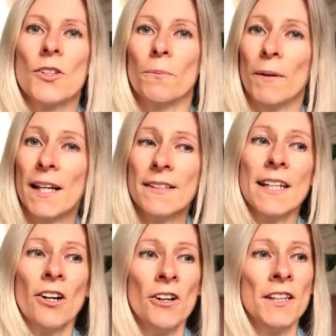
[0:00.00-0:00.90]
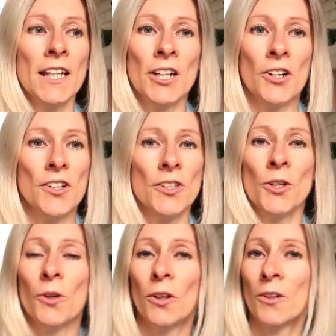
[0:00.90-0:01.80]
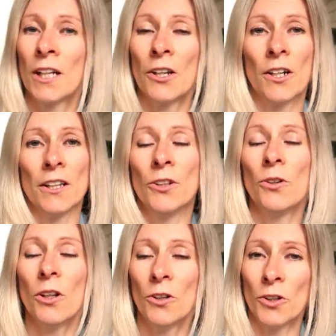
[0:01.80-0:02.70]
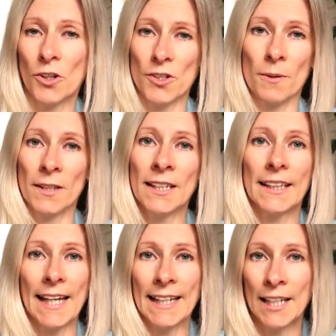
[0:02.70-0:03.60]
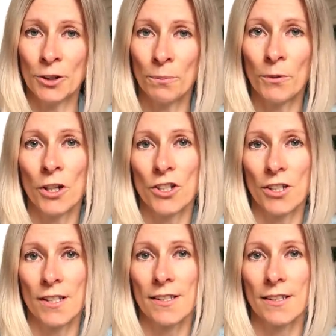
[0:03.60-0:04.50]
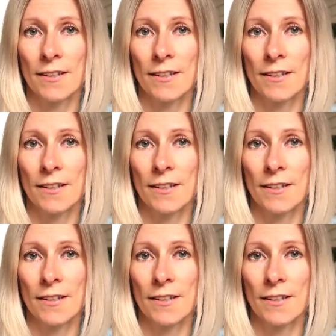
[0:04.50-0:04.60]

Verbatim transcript: So plastic containers no longer something that I need to purchase.